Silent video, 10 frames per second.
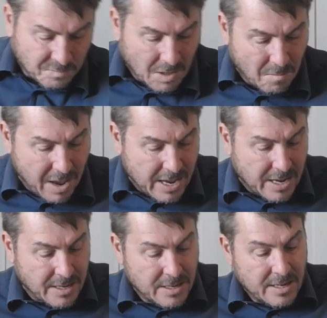
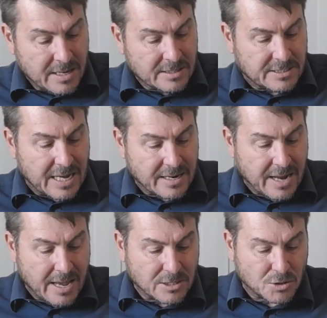Mayor
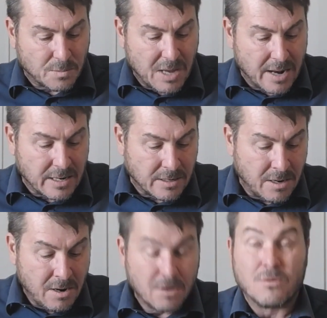Sergei Sobyanin
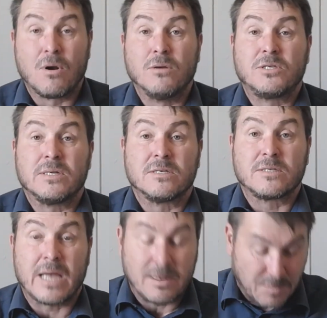wrote in a
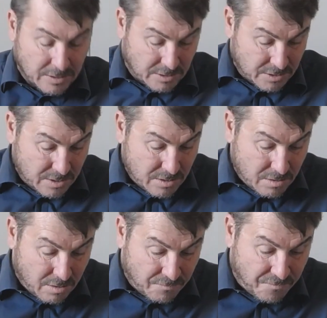statement
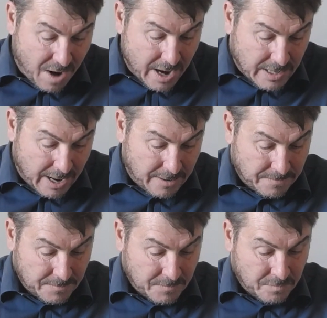on Friday.
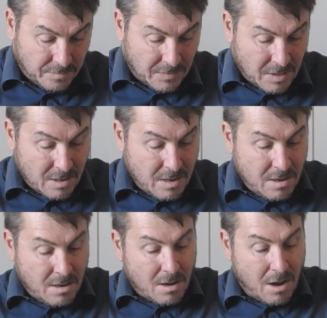
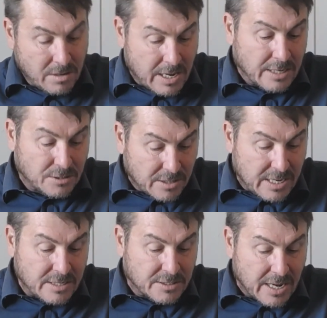Okay, so
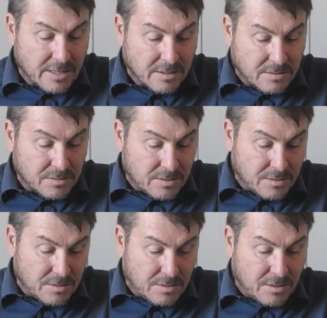he's saying that
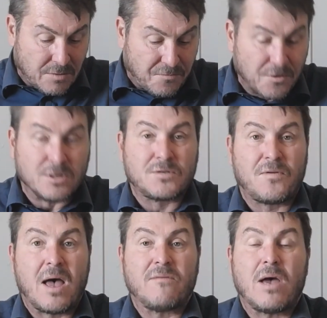in the first
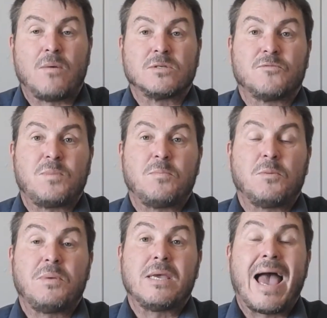5 hours of people
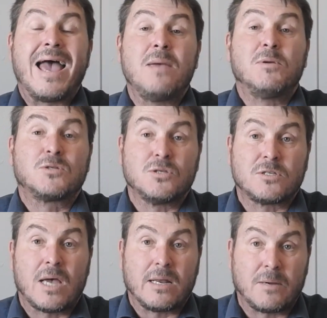being able to
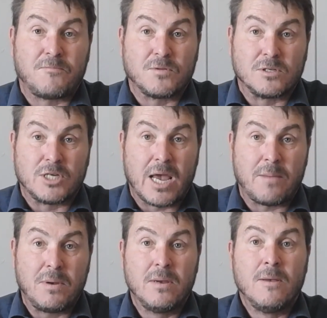sign up for the jab,
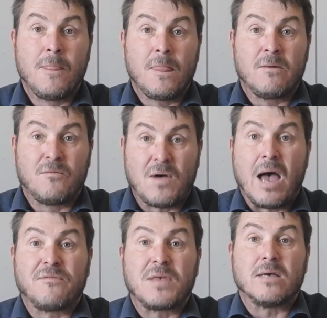
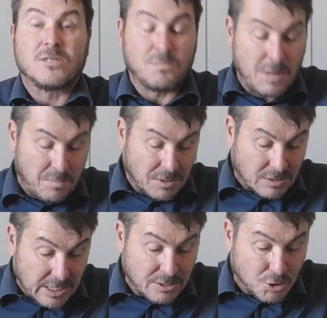5,000 people
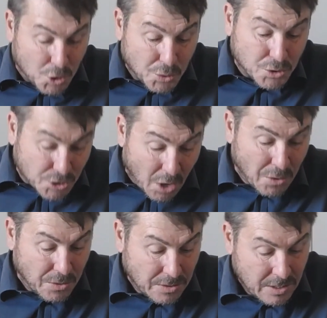did do so.
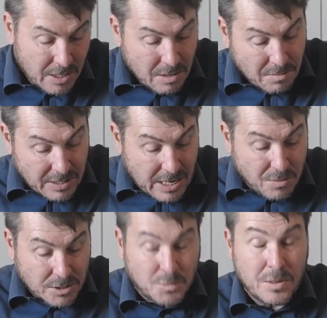But he was
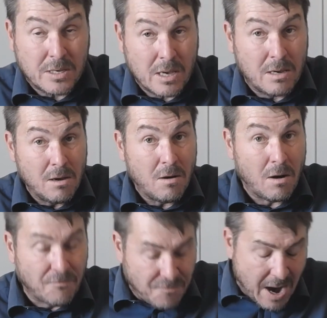speaking on
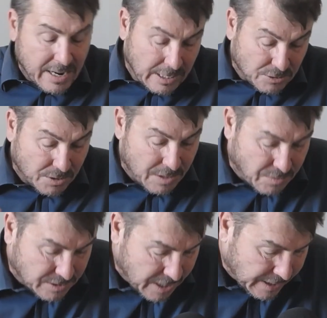Friday, so they were
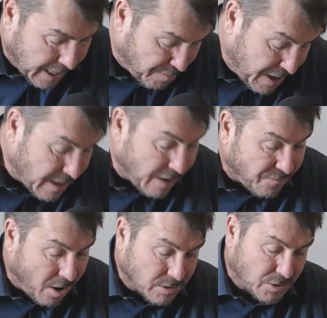signing up in
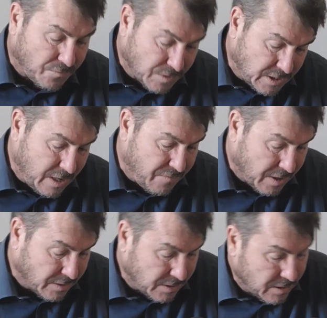advance of receiving
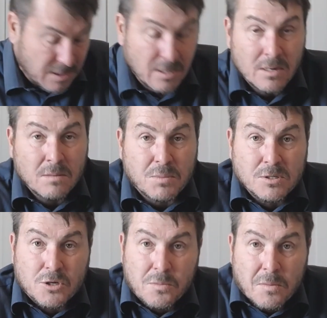it,
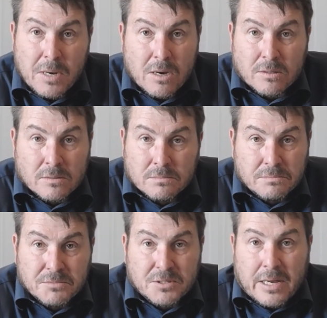presumably on
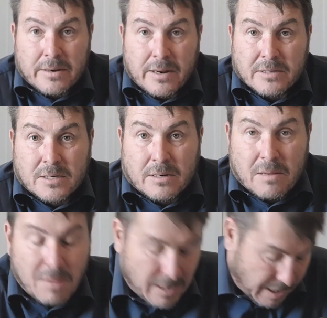Saturday, Sunday,
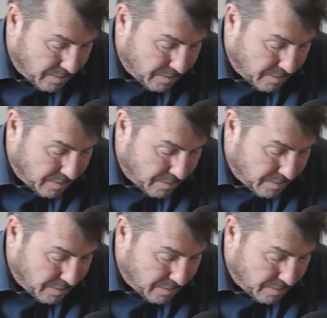Monday.